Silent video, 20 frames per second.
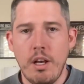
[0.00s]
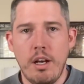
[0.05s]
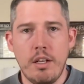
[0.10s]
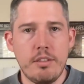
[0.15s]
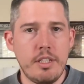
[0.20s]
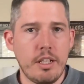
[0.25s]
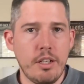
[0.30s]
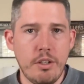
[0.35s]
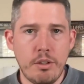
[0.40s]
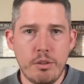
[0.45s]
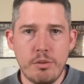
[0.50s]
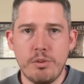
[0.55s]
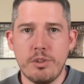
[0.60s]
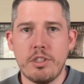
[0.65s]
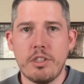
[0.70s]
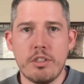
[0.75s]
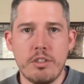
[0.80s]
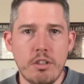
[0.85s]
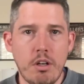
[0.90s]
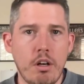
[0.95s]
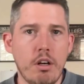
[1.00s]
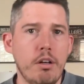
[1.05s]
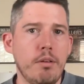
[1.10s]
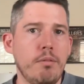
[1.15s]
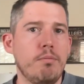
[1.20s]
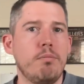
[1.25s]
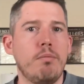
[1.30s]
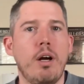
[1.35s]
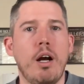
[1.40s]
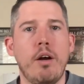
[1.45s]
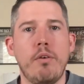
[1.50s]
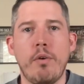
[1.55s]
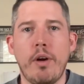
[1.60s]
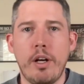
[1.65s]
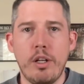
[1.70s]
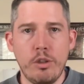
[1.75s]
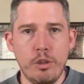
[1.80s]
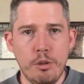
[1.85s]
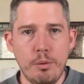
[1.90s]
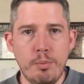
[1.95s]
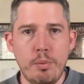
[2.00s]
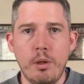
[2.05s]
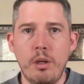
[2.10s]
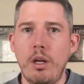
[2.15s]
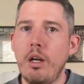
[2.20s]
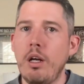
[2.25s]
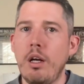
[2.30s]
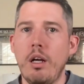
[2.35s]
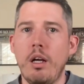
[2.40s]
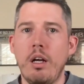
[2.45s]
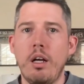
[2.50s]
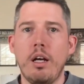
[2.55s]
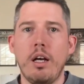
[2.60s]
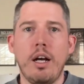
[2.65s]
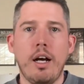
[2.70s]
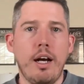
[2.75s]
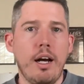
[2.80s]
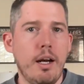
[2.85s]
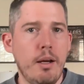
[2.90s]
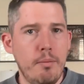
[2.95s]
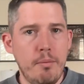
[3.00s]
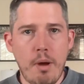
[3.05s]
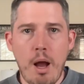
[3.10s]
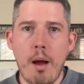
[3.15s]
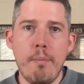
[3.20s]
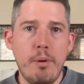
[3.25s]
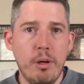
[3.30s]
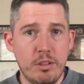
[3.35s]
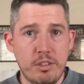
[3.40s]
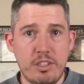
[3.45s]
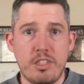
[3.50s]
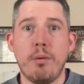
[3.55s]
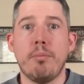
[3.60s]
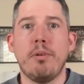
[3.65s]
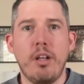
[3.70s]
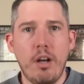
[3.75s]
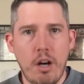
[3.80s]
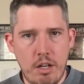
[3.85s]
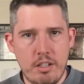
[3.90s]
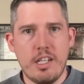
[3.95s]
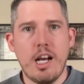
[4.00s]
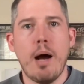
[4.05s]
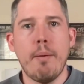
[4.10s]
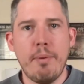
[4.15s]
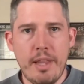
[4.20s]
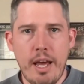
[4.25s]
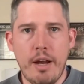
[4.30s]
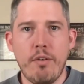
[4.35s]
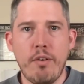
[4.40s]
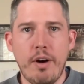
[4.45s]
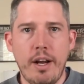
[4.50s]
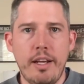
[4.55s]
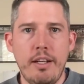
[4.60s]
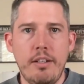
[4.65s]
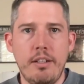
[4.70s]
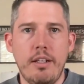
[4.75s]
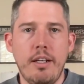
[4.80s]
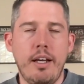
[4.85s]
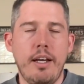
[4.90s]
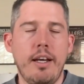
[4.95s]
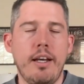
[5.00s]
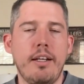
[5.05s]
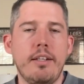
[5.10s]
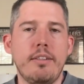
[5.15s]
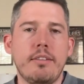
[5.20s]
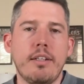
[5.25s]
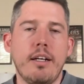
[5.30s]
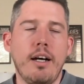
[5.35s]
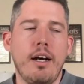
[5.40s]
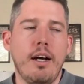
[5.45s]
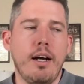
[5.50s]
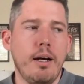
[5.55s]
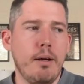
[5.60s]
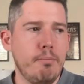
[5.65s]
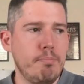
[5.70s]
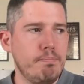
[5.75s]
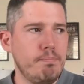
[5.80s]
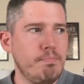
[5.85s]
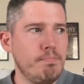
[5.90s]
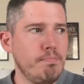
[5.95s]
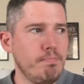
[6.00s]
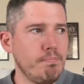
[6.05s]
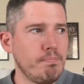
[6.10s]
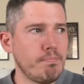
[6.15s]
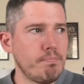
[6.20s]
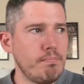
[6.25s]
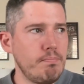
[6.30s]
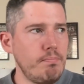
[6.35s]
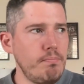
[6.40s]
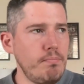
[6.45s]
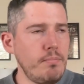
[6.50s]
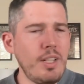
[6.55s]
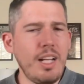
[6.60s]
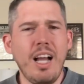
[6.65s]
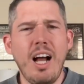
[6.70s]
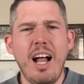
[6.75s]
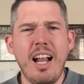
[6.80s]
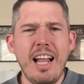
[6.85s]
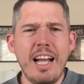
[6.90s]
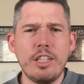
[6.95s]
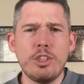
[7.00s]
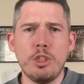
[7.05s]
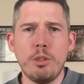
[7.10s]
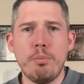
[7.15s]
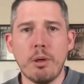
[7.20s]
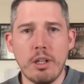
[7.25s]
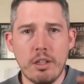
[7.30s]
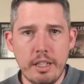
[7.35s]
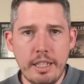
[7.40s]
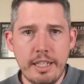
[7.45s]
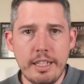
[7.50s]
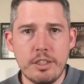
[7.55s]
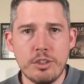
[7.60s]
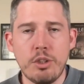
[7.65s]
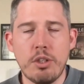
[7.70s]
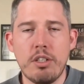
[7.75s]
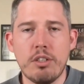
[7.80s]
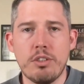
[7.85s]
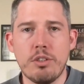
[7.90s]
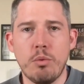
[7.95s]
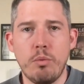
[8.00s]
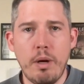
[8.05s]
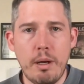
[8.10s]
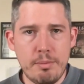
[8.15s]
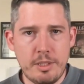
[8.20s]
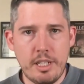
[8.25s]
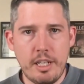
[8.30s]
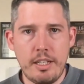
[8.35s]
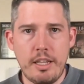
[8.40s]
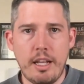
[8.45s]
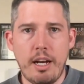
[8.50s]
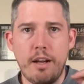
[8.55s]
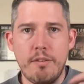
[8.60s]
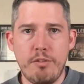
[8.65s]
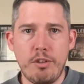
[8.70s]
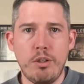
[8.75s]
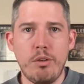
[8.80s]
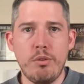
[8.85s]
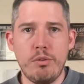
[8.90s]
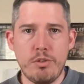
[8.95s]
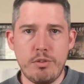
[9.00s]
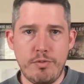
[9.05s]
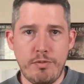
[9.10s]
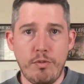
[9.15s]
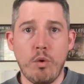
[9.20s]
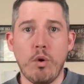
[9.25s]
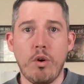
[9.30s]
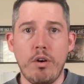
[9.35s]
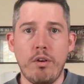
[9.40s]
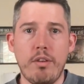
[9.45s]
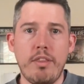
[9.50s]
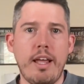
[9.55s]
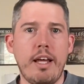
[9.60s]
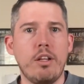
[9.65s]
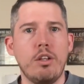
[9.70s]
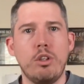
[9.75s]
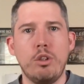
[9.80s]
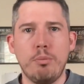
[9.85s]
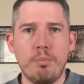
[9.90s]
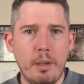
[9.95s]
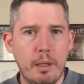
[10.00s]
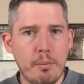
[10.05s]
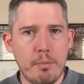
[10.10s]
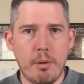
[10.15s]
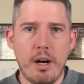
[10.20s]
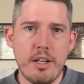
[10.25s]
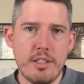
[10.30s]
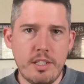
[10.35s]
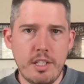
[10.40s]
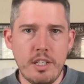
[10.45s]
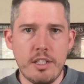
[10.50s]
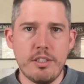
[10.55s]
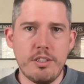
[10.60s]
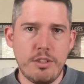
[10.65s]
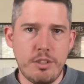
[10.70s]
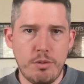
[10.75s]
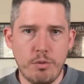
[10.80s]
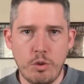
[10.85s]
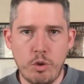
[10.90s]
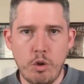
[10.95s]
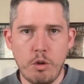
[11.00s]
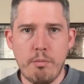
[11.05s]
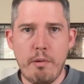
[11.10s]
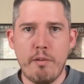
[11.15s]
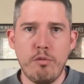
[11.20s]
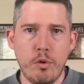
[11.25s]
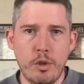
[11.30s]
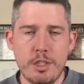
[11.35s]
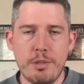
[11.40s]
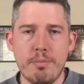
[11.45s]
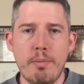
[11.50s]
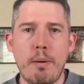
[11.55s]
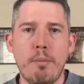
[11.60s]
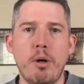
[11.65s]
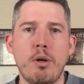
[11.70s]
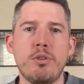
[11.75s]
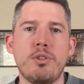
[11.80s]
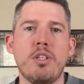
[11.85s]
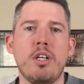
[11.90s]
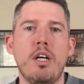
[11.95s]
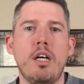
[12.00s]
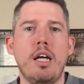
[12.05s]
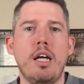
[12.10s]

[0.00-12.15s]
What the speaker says: I take an acoustic guitar, I write a loop, I build something on top of that, right? And I'll actually put a link. So there's a website that I've used for that looping process to record my voice memos.